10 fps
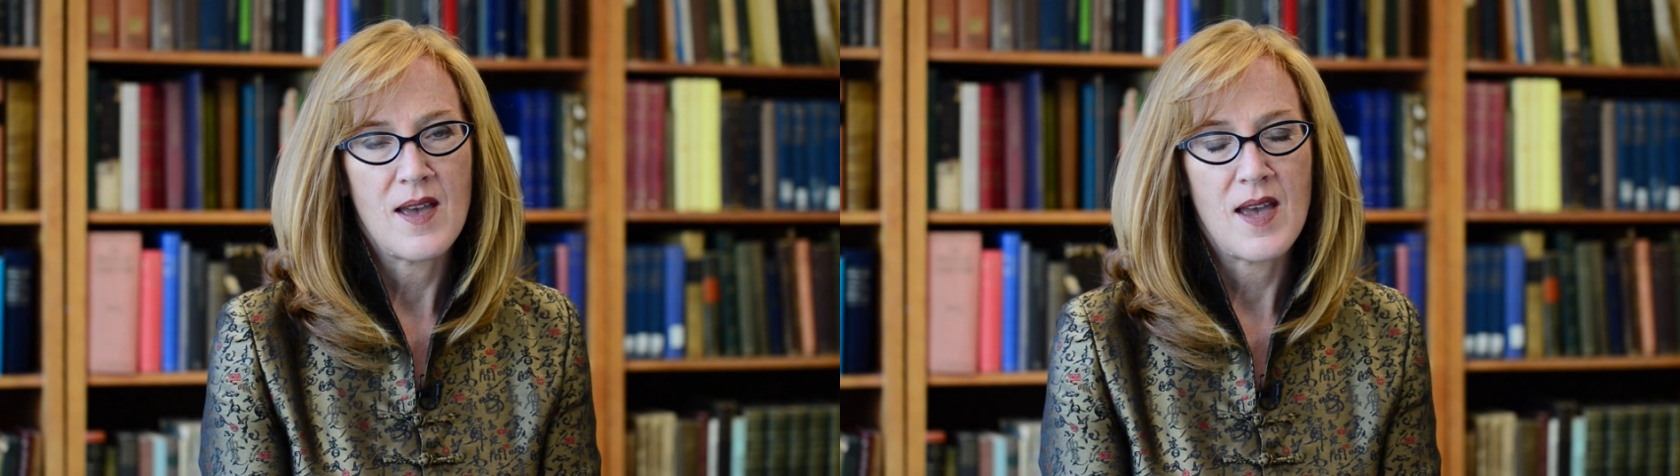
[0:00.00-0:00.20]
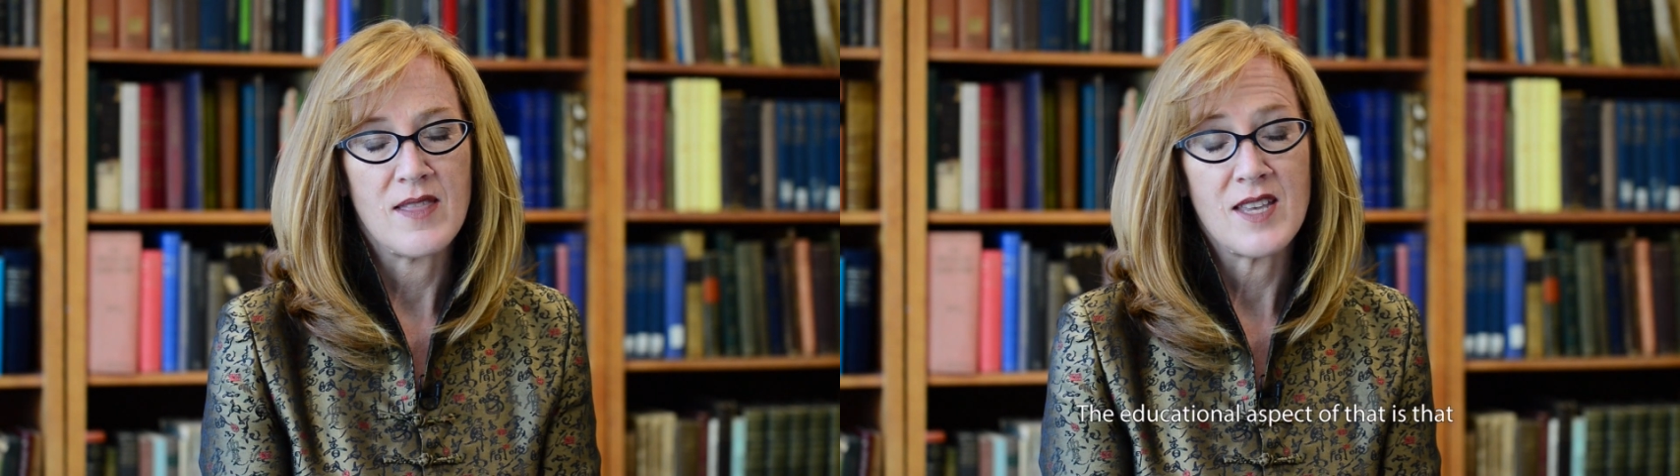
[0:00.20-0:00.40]

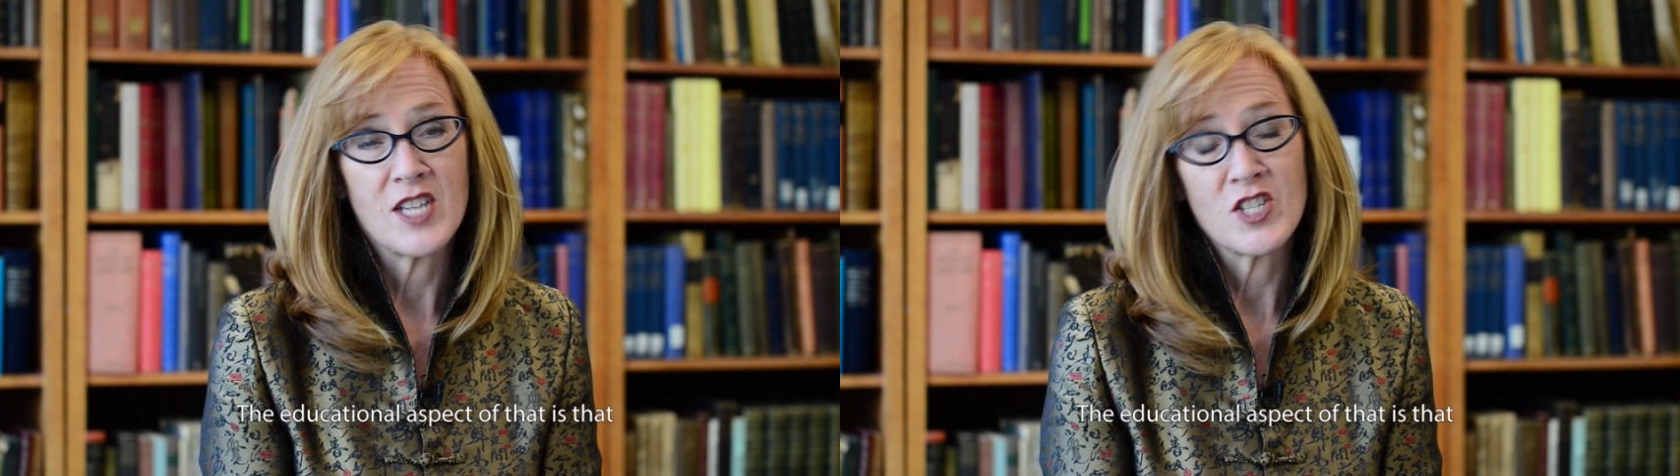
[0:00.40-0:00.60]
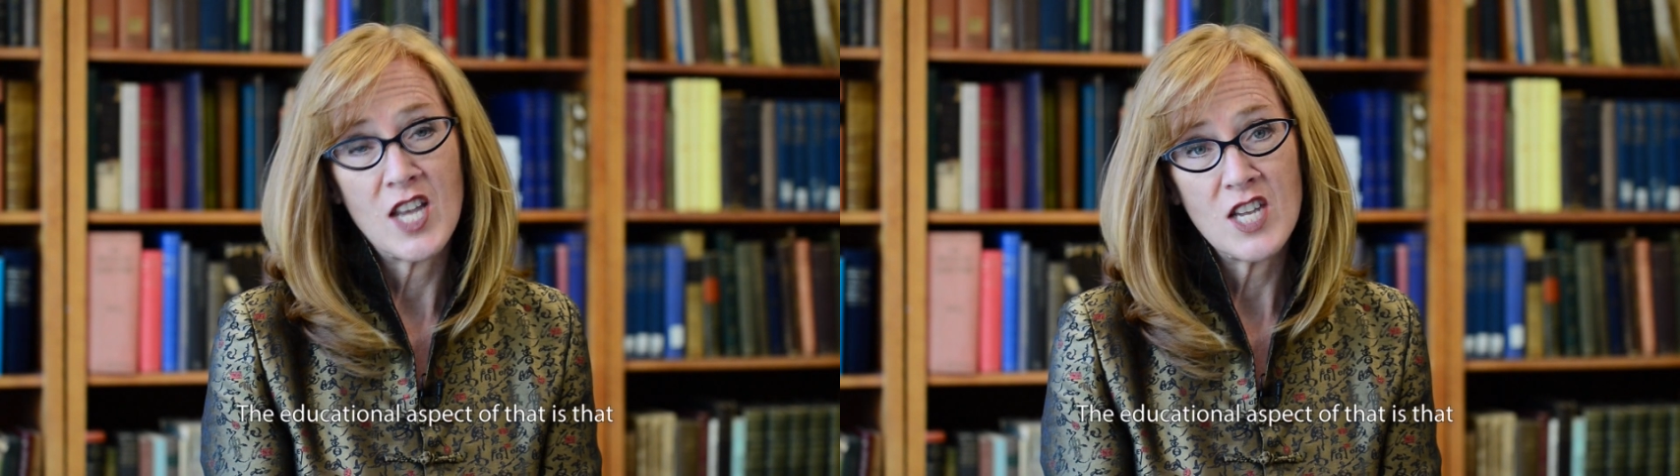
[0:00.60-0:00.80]
And the
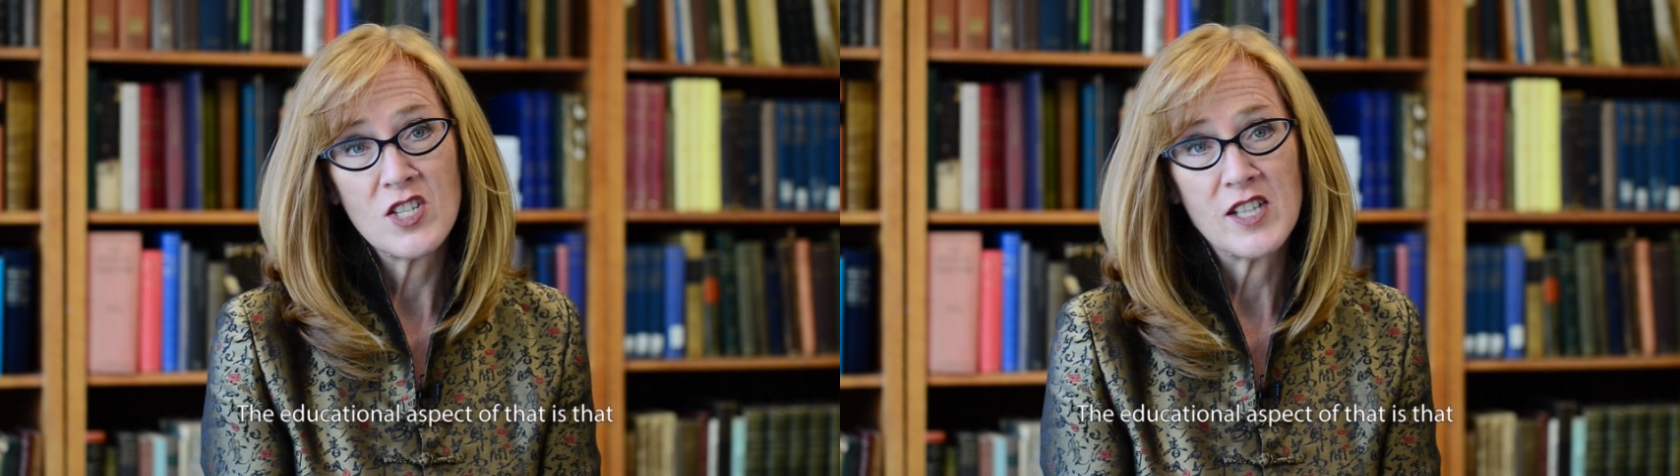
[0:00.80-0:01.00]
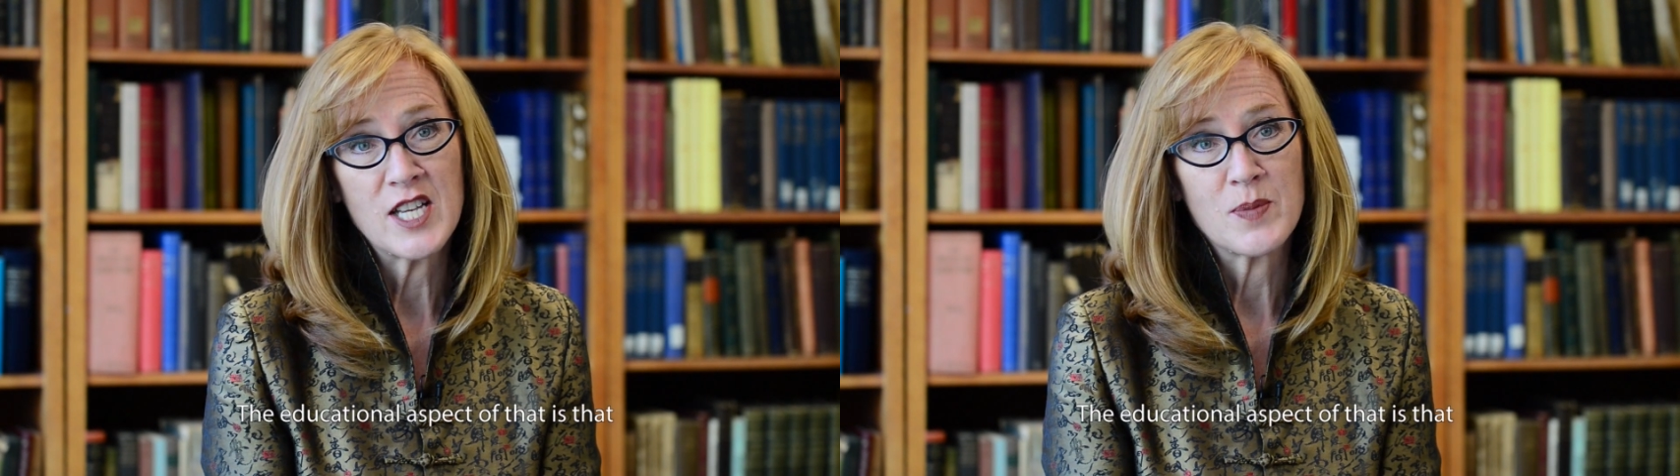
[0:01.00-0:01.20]

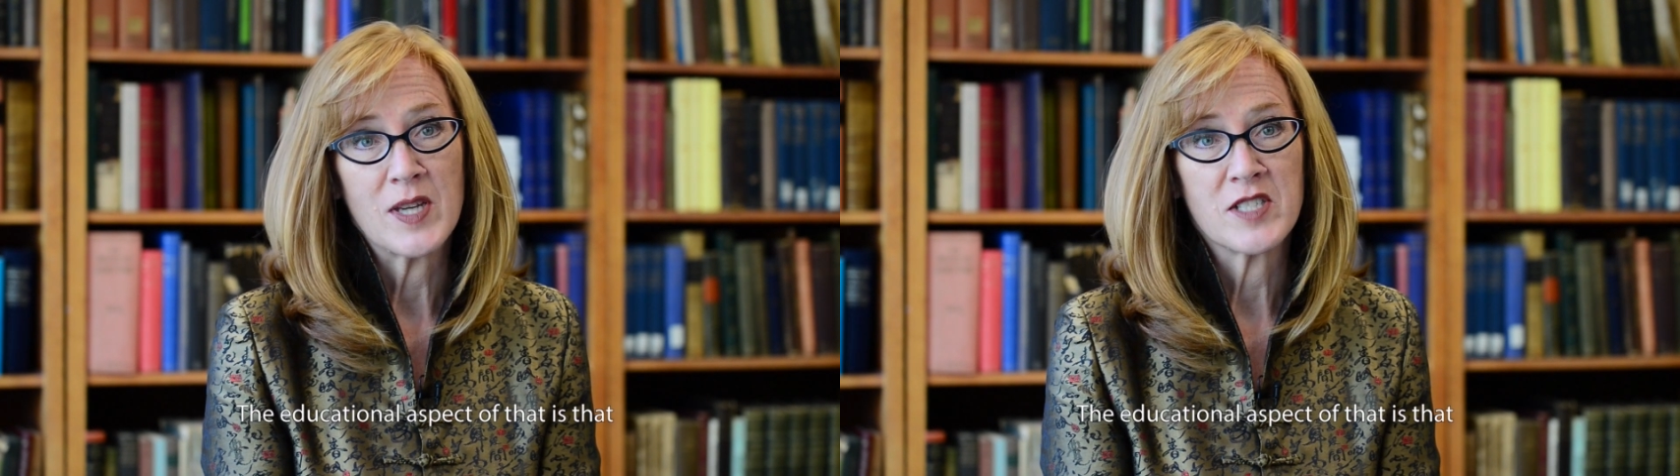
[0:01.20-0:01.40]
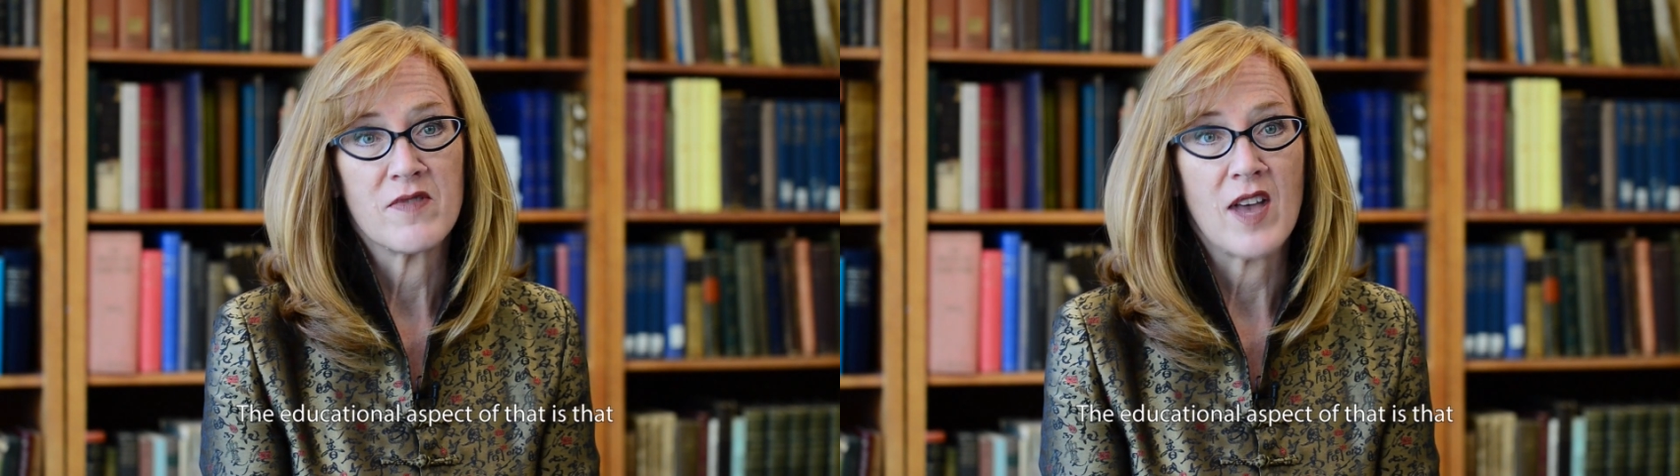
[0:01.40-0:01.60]
educational
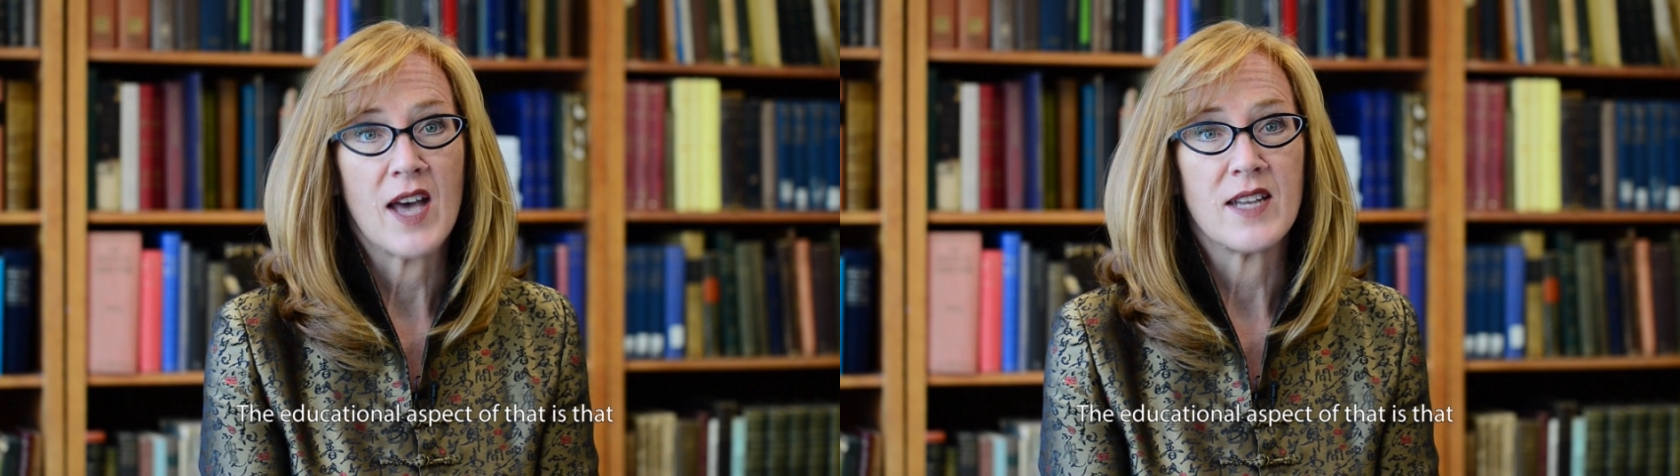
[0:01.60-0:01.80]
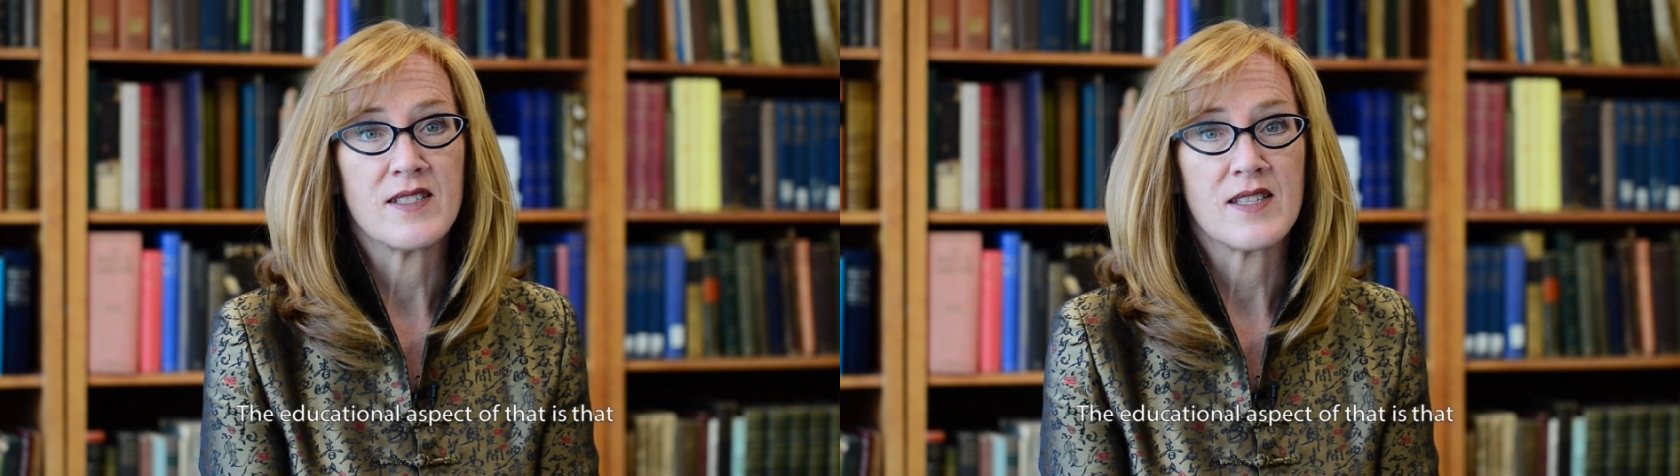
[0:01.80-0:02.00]
aspect of
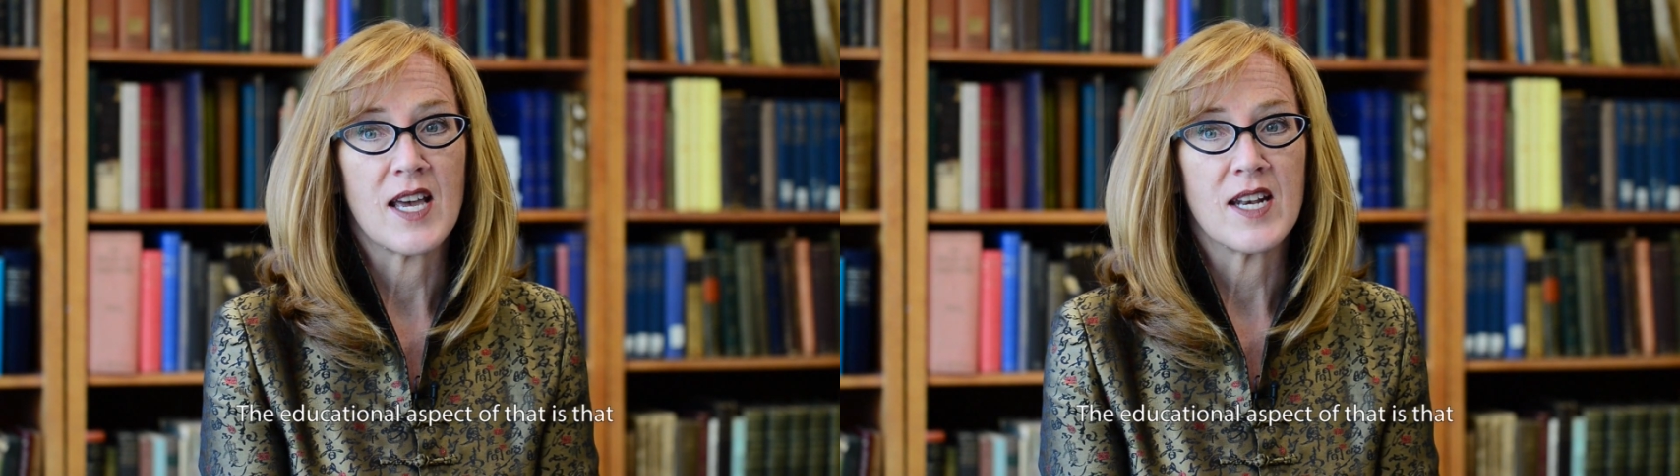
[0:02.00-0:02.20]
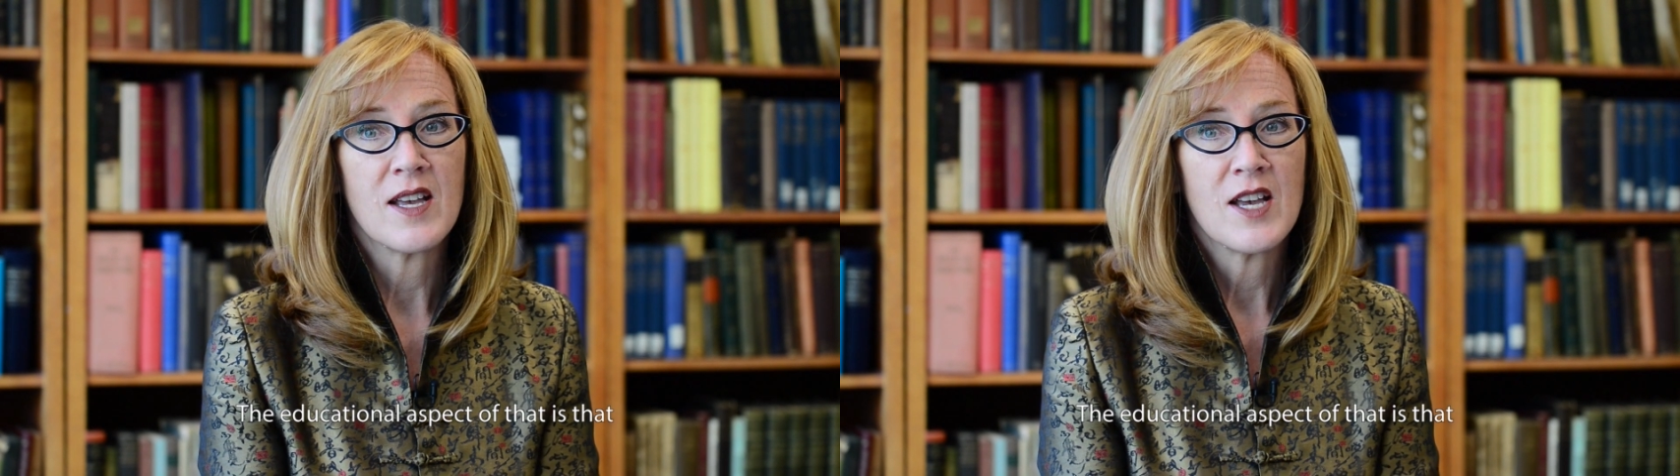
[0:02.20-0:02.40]
that is that